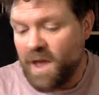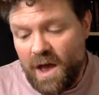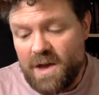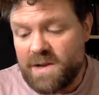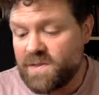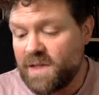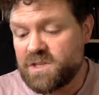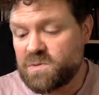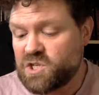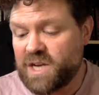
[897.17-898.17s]
Herc and the
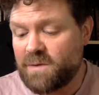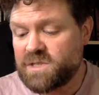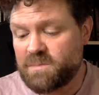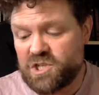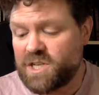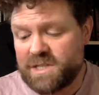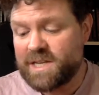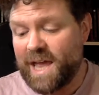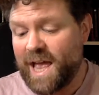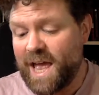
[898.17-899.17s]
others were shouting, but she didn't
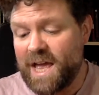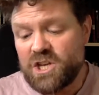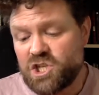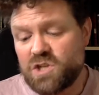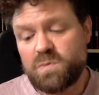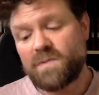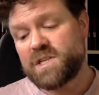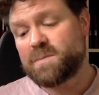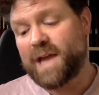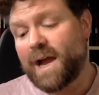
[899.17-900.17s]
care. She just
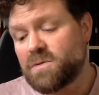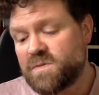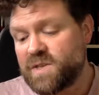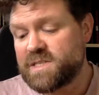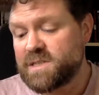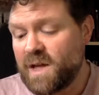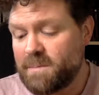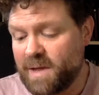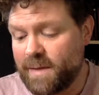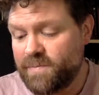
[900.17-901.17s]
wanted to be out of this
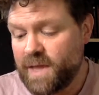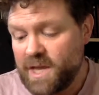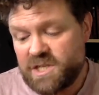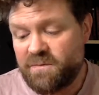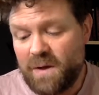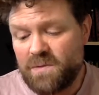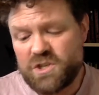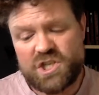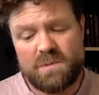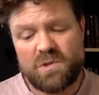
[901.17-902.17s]
nightmare. She felt that she